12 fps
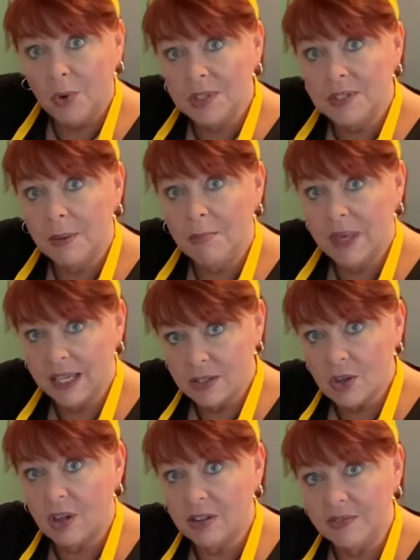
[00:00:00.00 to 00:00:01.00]
going to
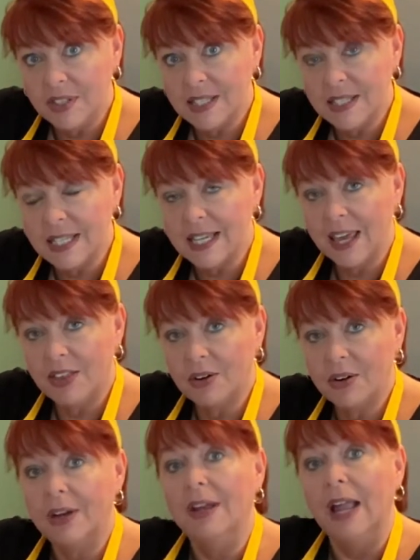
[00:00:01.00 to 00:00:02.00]
mix all of this
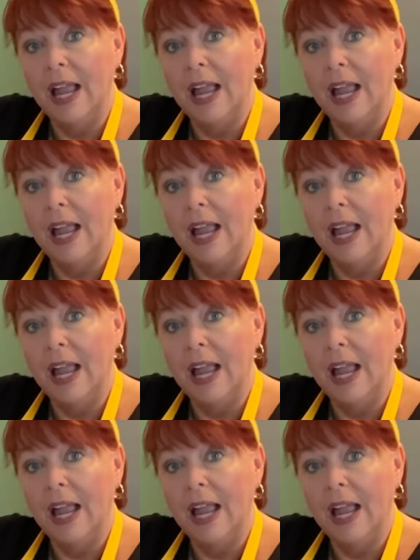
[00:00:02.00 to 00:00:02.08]
together